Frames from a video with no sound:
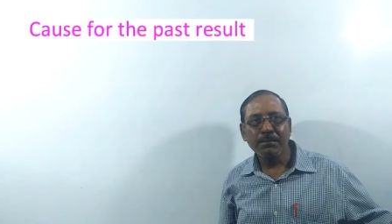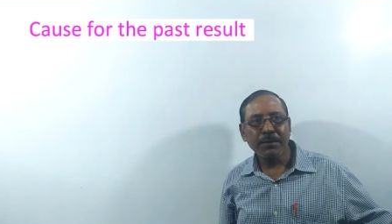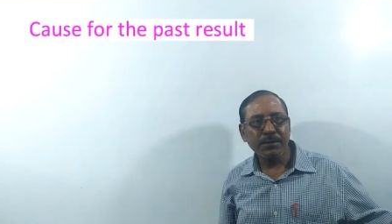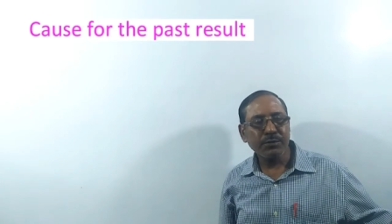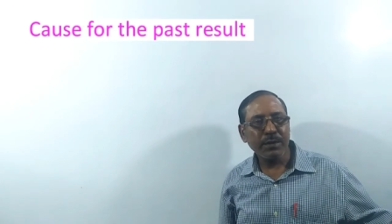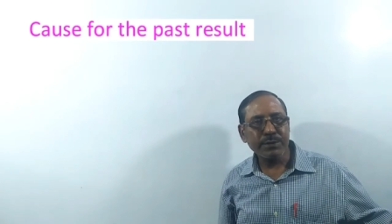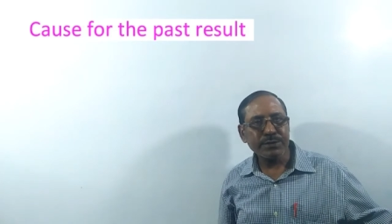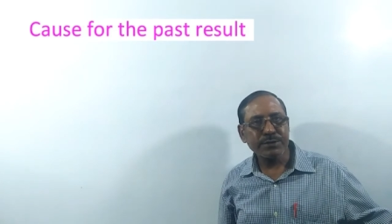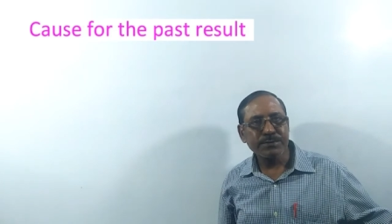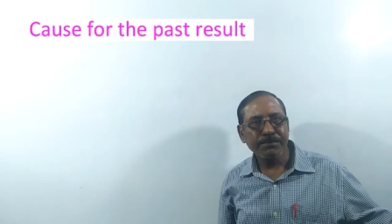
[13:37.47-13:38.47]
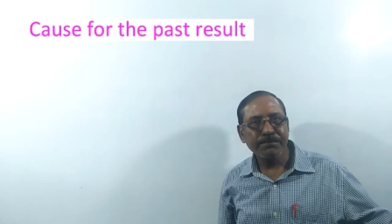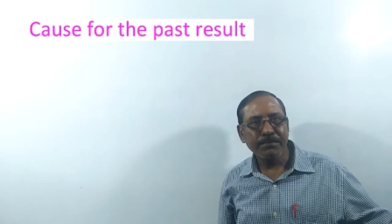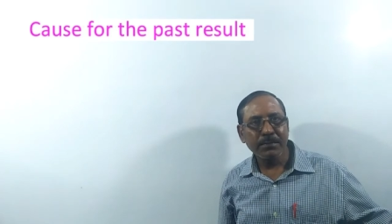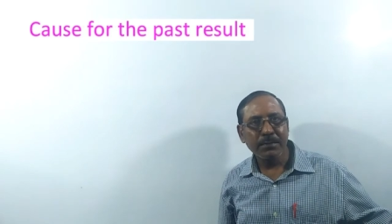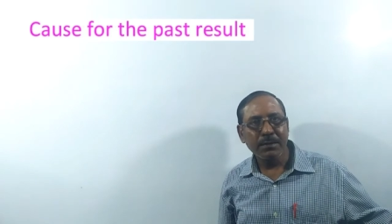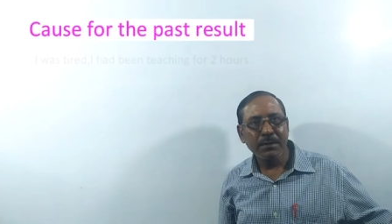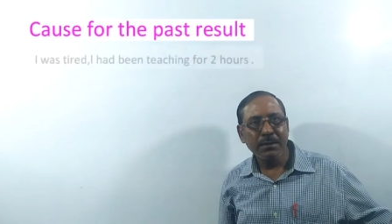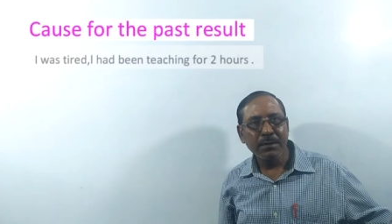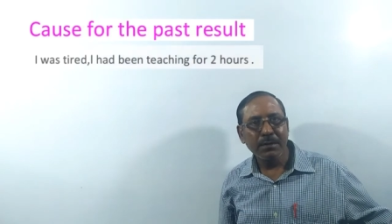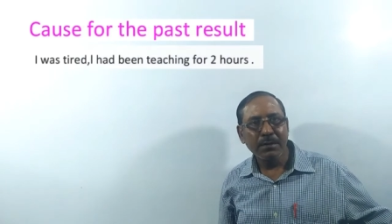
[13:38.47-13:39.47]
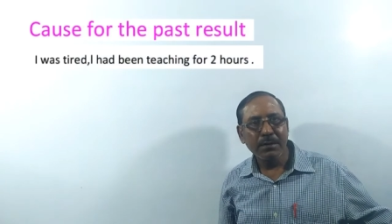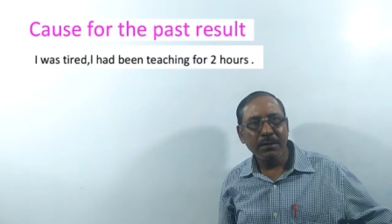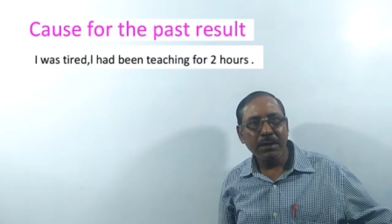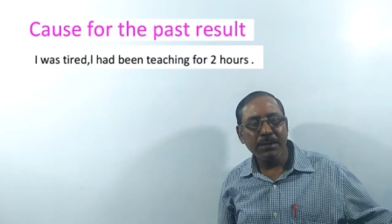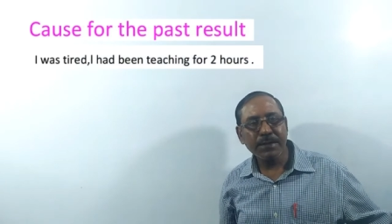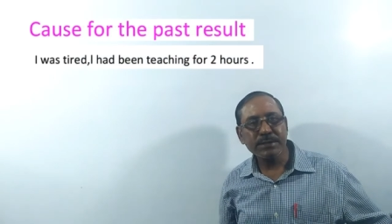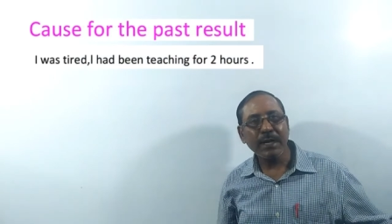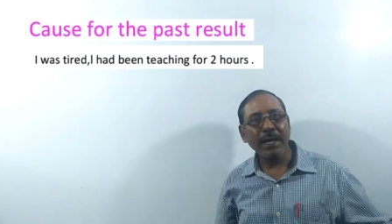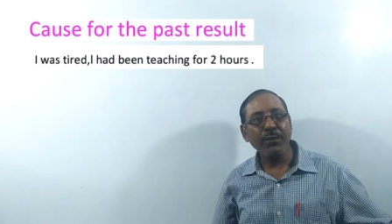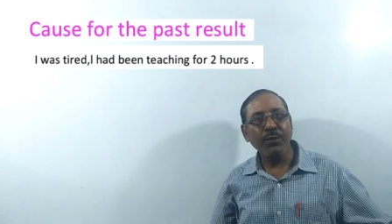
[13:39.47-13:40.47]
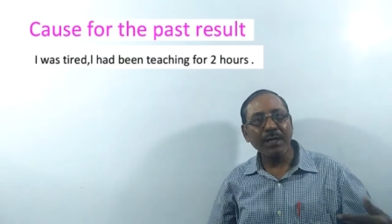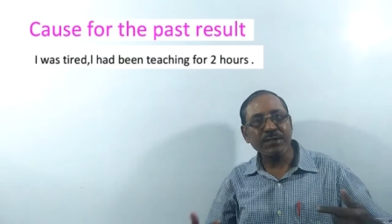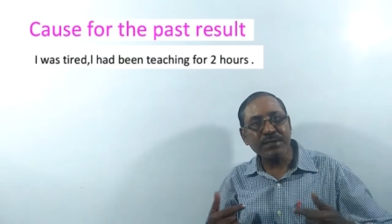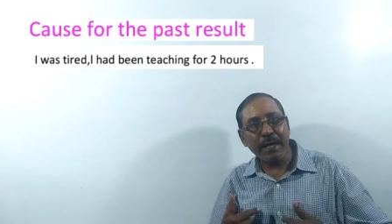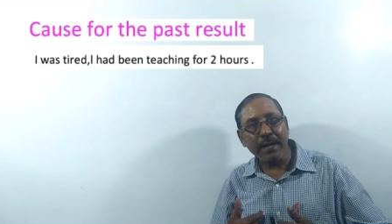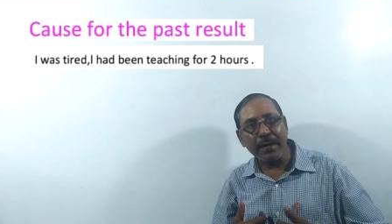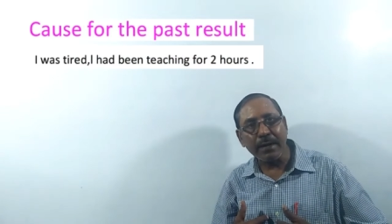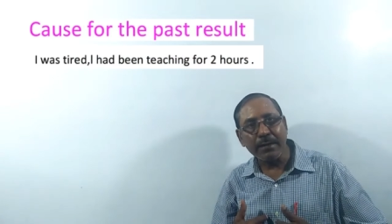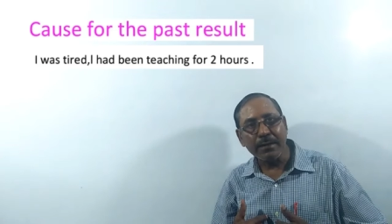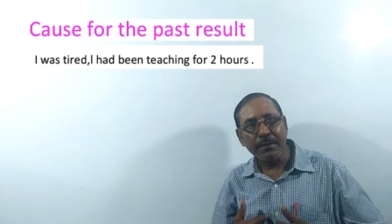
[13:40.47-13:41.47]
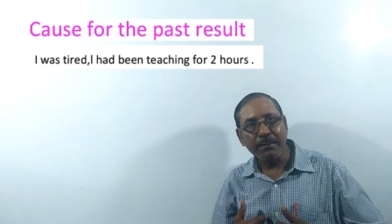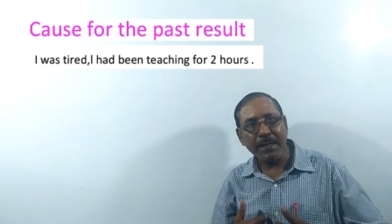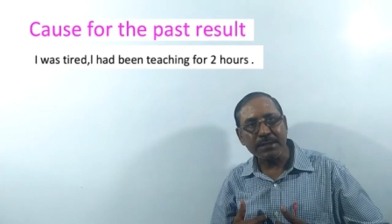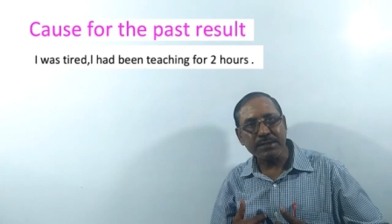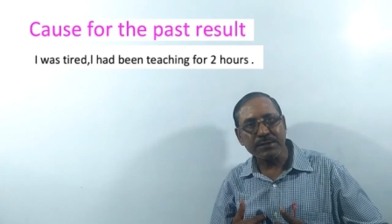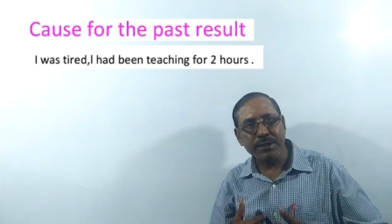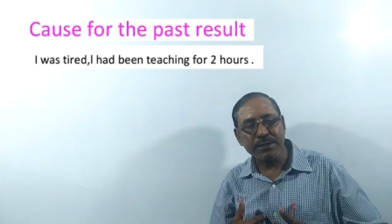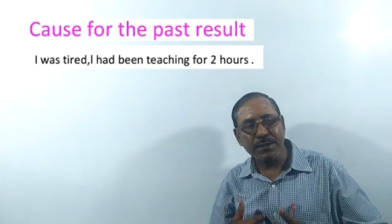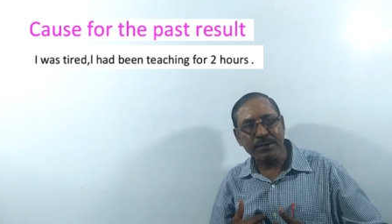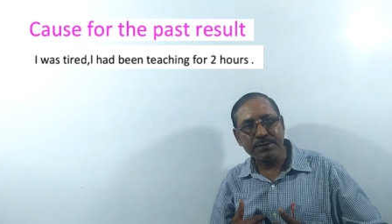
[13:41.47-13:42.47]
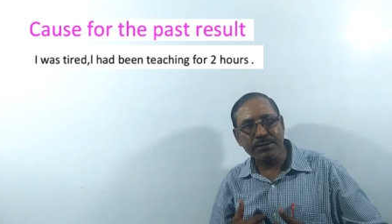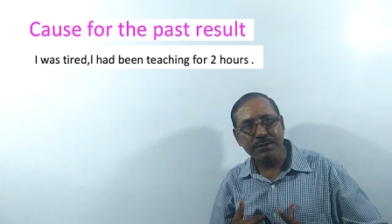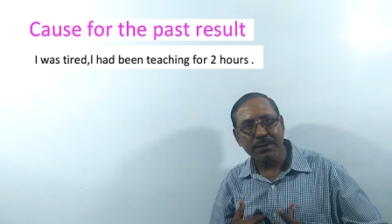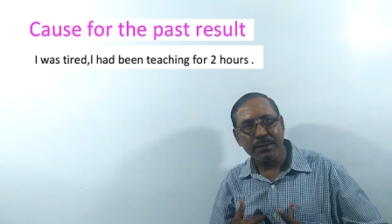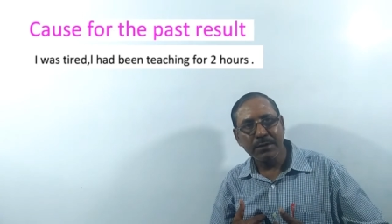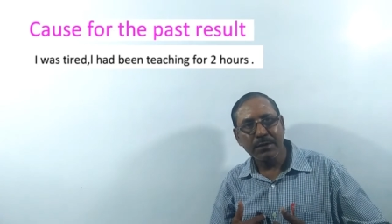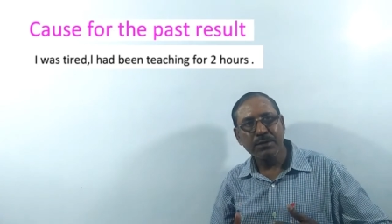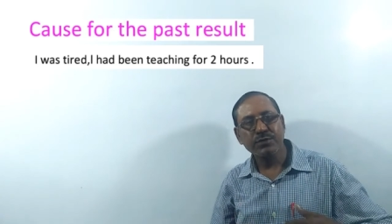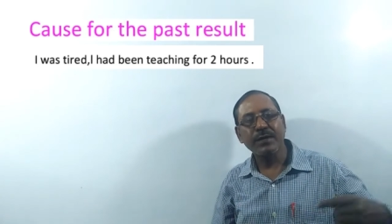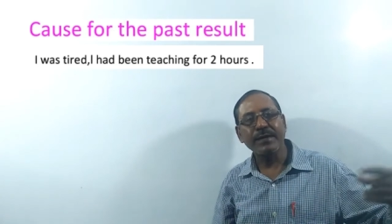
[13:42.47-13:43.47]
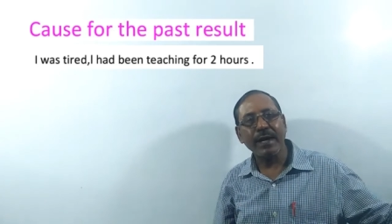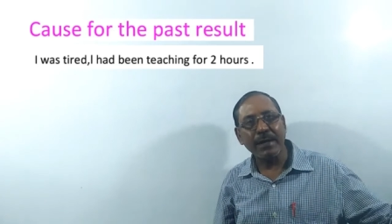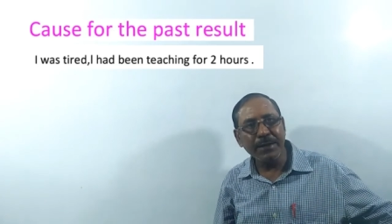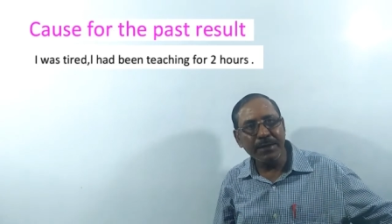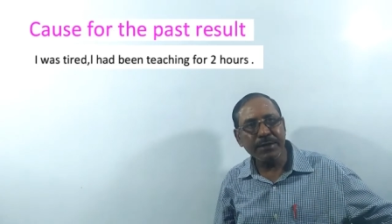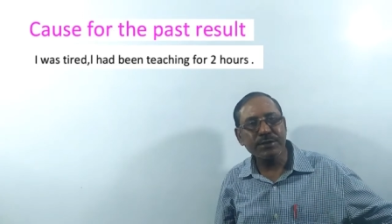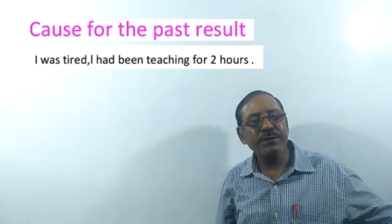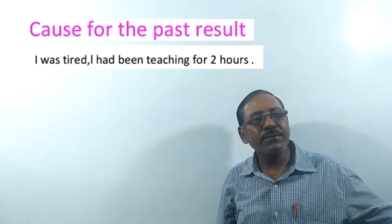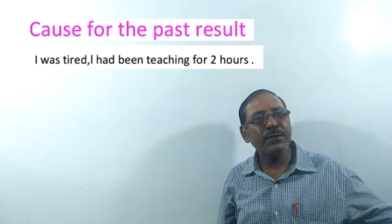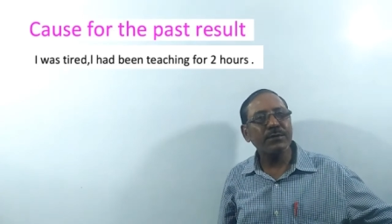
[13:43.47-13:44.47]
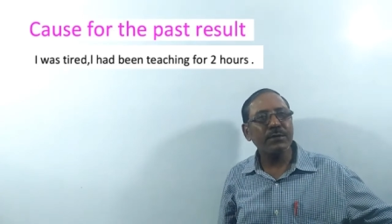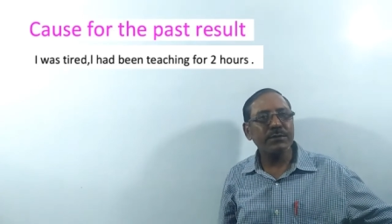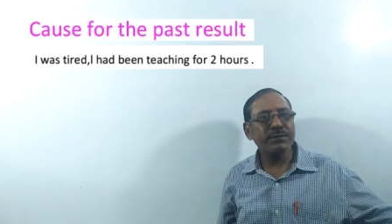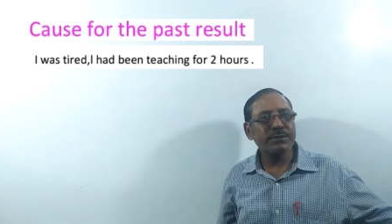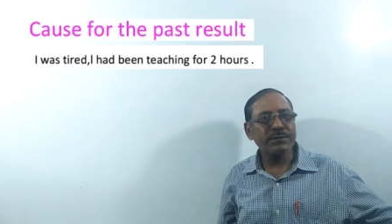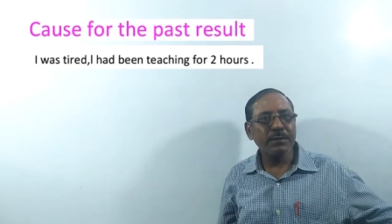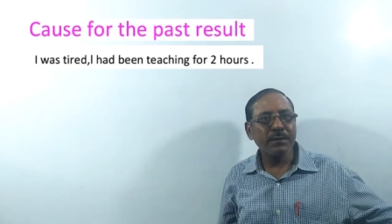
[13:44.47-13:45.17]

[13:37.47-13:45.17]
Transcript: for 2 hours. If I say I was tired, past result, so I had been teaching for 2 hours.